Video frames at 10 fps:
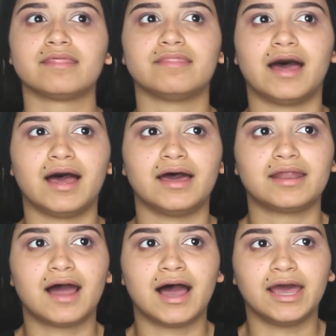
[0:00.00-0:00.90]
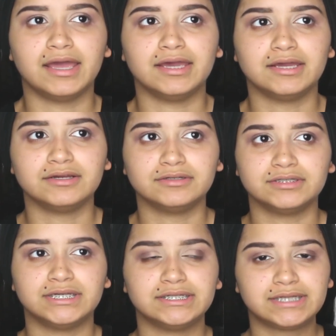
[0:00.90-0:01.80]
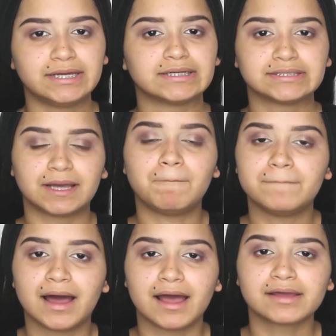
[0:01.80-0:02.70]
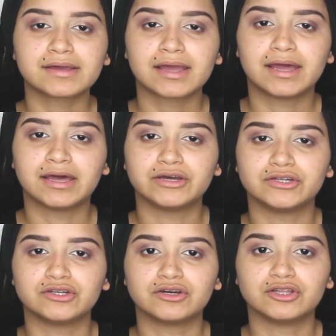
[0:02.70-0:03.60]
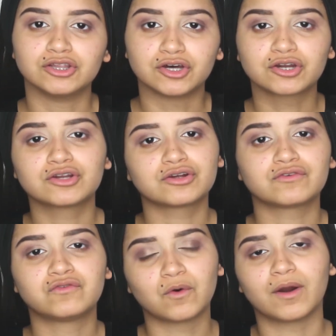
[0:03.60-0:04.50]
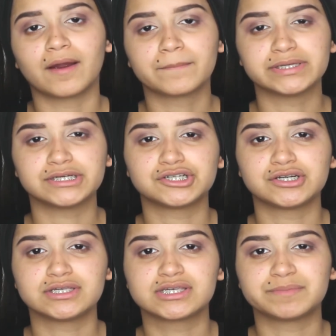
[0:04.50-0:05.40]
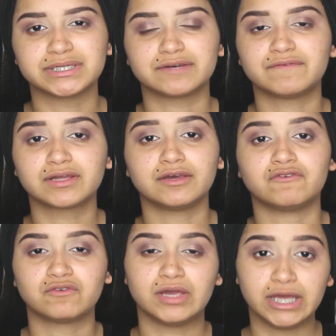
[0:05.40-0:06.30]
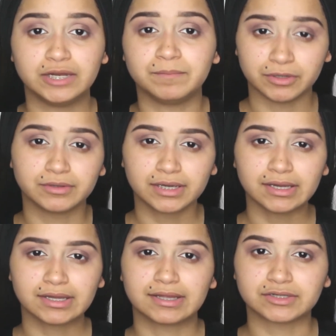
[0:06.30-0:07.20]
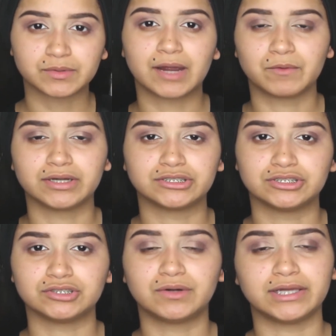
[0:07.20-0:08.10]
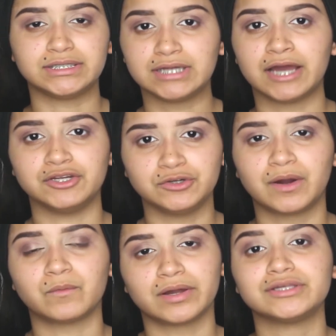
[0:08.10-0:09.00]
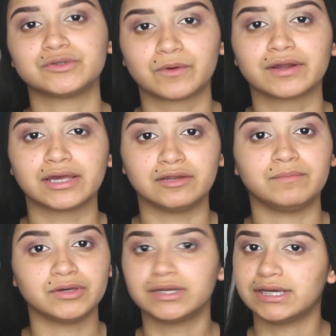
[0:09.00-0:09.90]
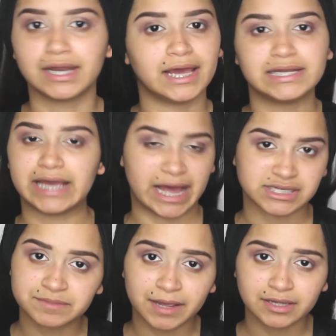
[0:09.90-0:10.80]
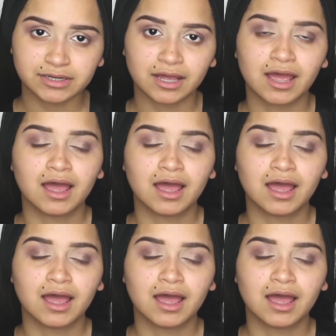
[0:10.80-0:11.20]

that I did take a step back and look for positions specifically in beauty. That's what I wanted to do. I knew I wanted to work in beauty in any aspect.